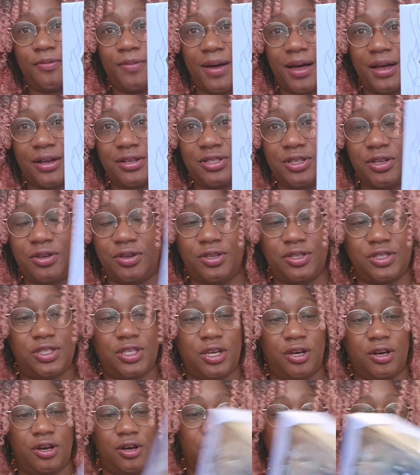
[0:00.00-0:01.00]
box so you can
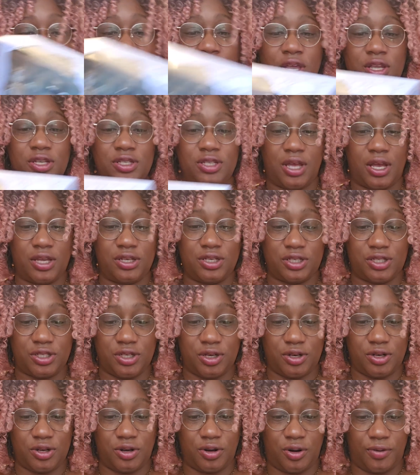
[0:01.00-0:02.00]
see her, so I'll just
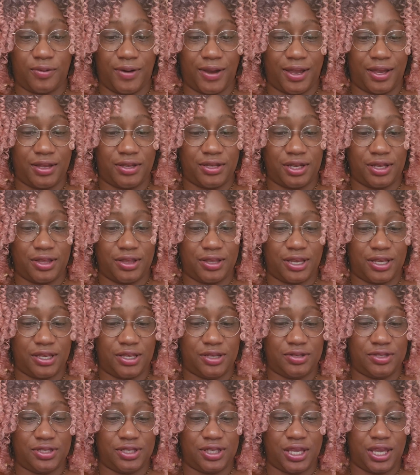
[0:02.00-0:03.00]
turn her around and let
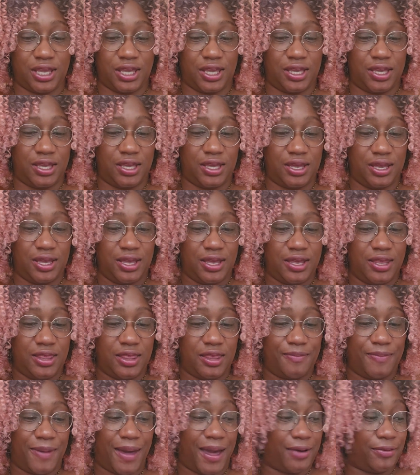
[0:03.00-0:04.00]
you see
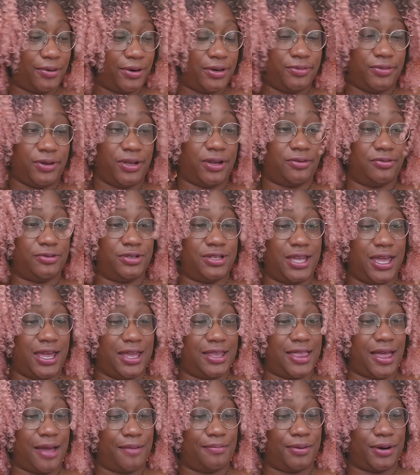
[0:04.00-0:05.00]
the back. We're going to
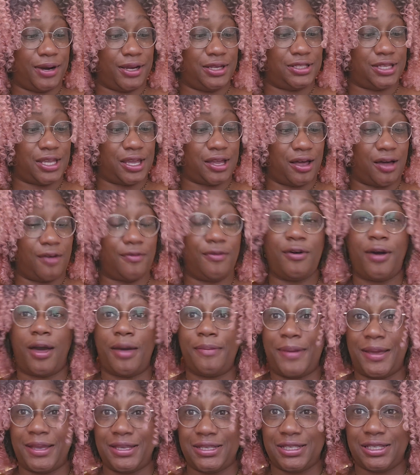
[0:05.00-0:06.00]
take that price tag off. Well, I
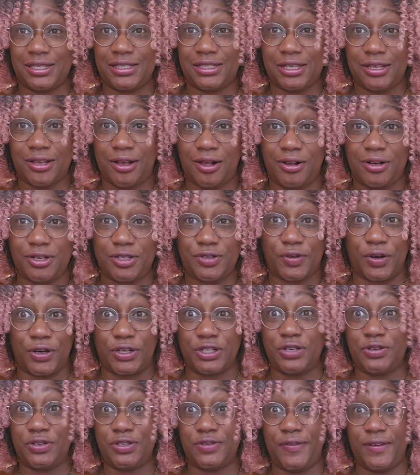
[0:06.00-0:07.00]
paid $60 for her.
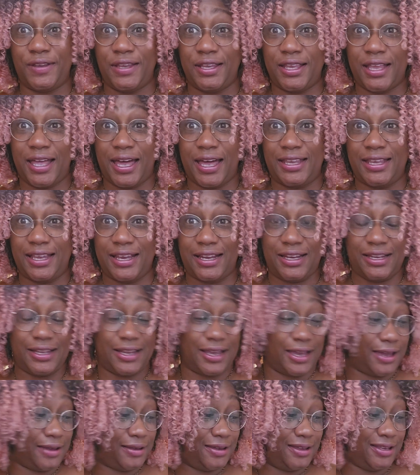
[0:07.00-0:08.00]
She was
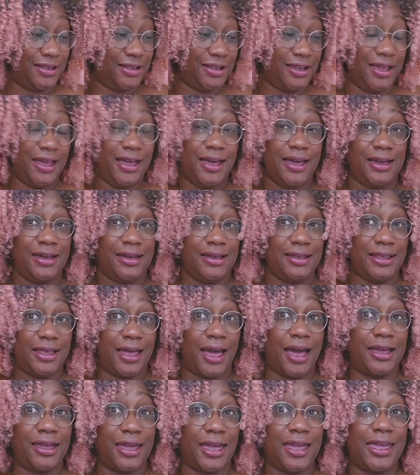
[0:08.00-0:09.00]
$59.99.
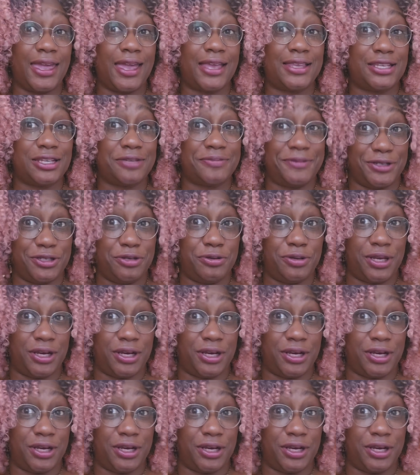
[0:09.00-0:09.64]
Again, it took me 2